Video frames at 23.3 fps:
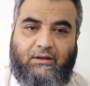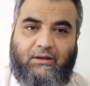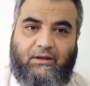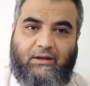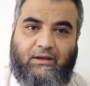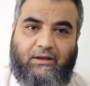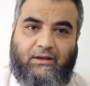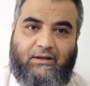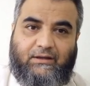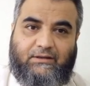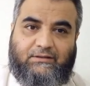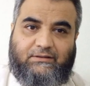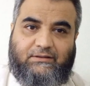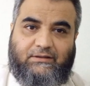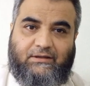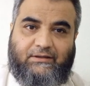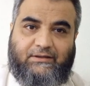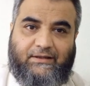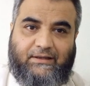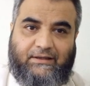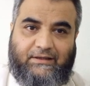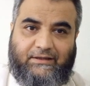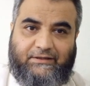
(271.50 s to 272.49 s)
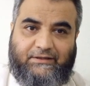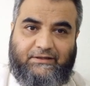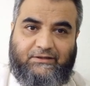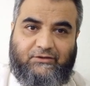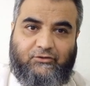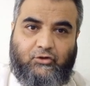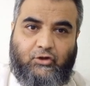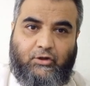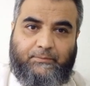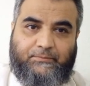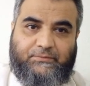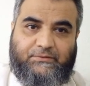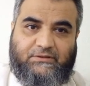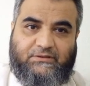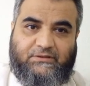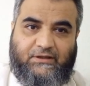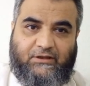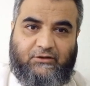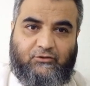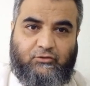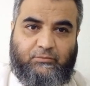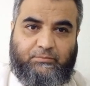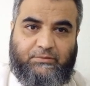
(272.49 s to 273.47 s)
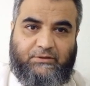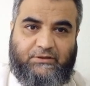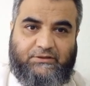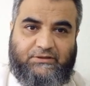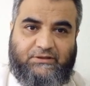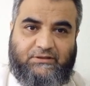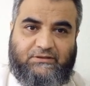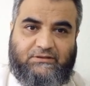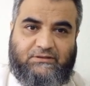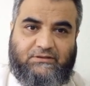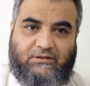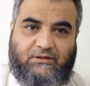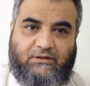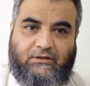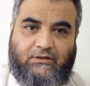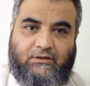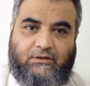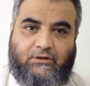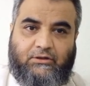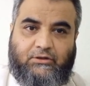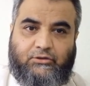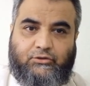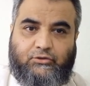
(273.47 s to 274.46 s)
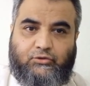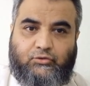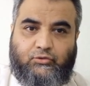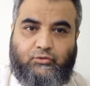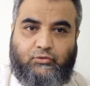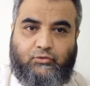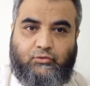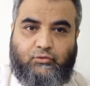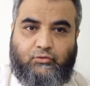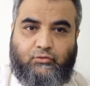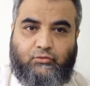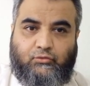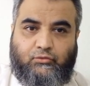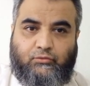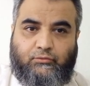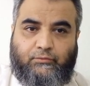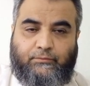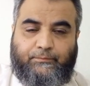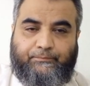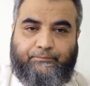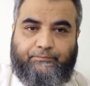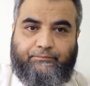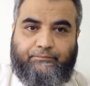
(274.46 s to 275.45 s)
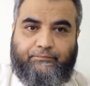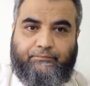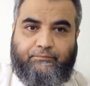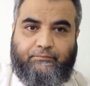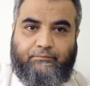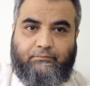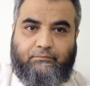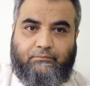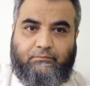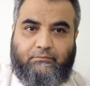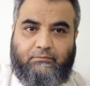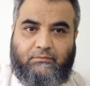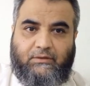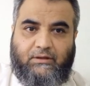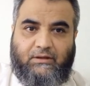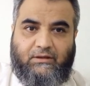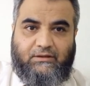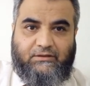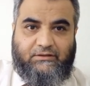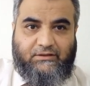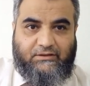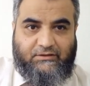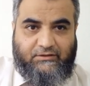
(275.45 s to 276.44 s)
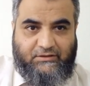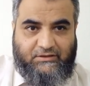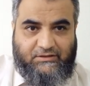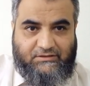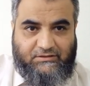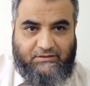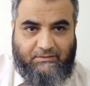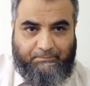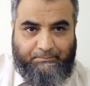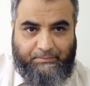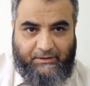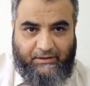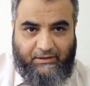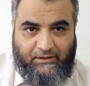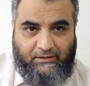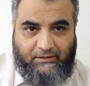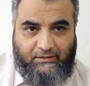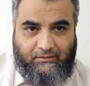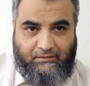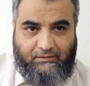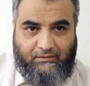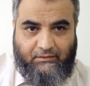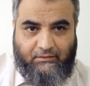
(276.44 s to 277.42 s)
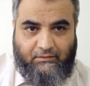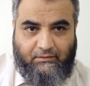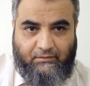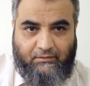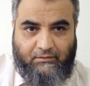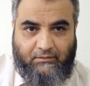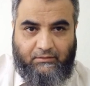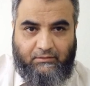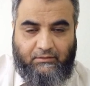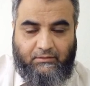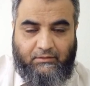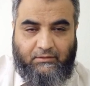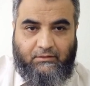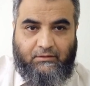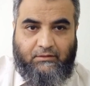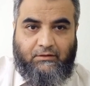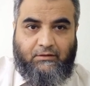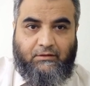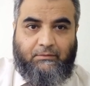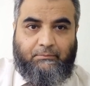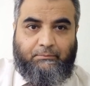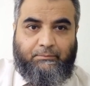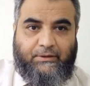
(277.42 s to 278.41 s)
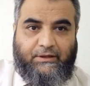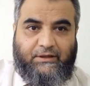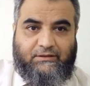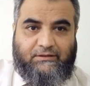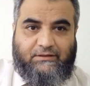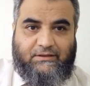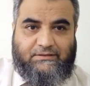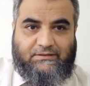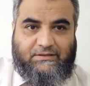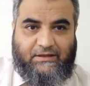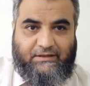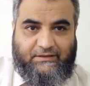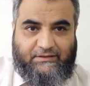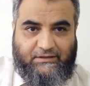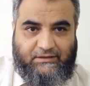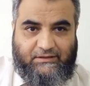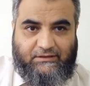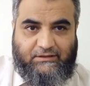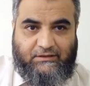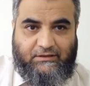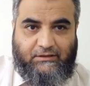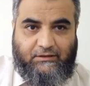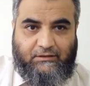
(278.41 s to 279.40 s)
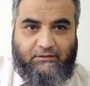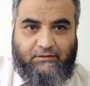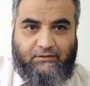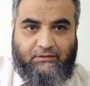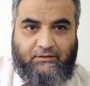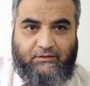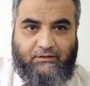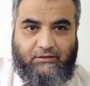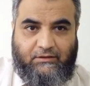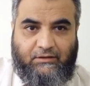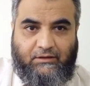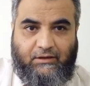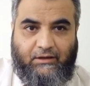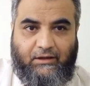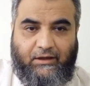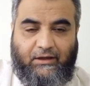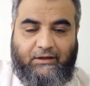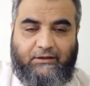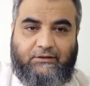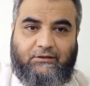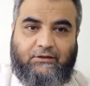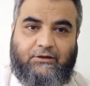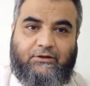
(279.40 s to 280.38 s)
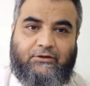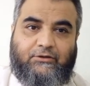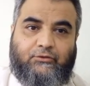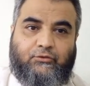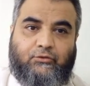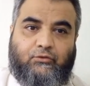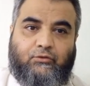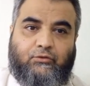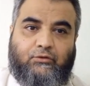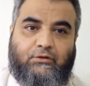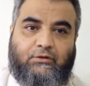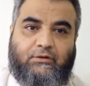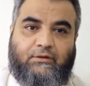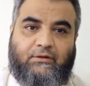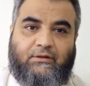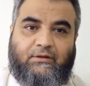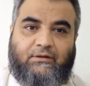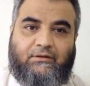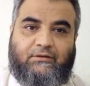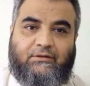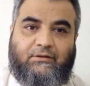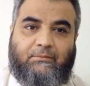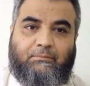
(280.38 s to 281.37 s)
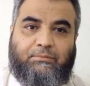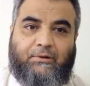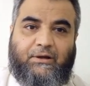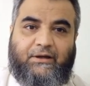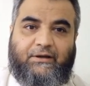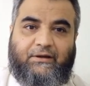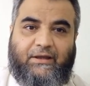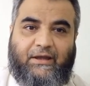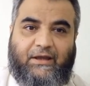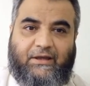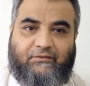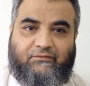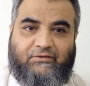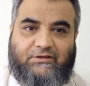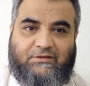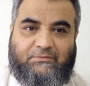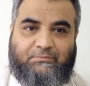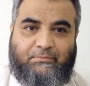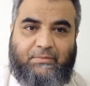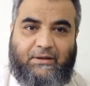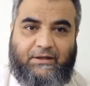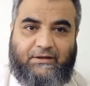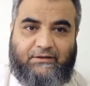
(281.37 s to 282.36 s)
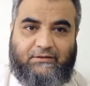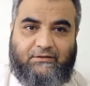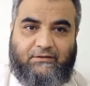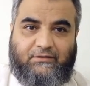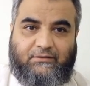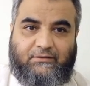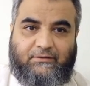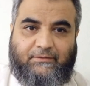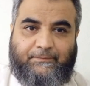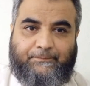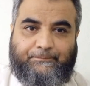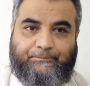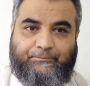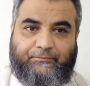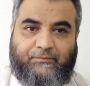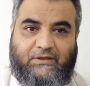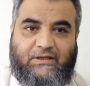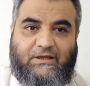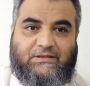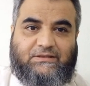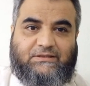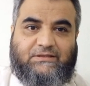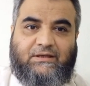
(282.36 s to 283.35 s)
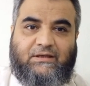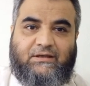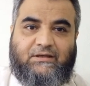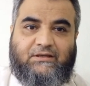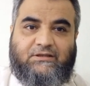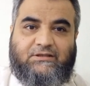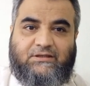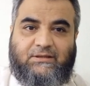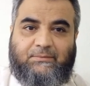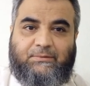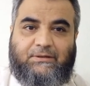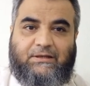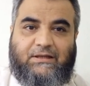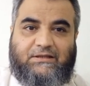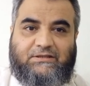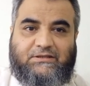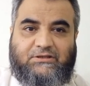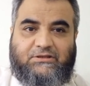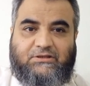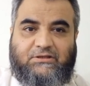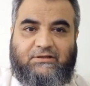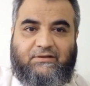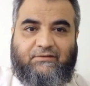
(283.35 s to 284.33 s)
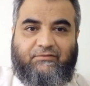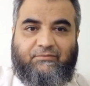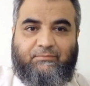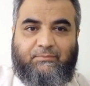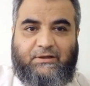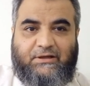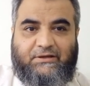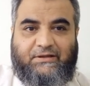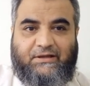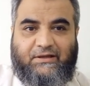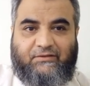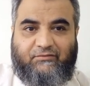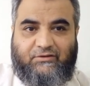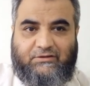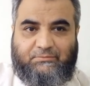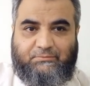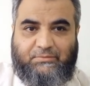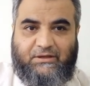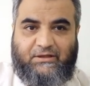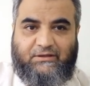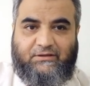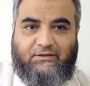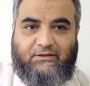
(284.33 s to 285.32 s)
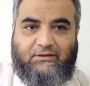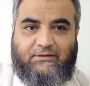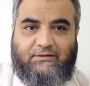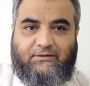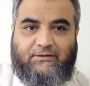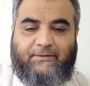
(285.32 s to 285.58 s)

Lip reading: and dilating drops, cycloplegics, to decrease the pain, break the synecdoche, and control the blood-aqueous barrier. Yes, stabilization of blood-aqueous barrier.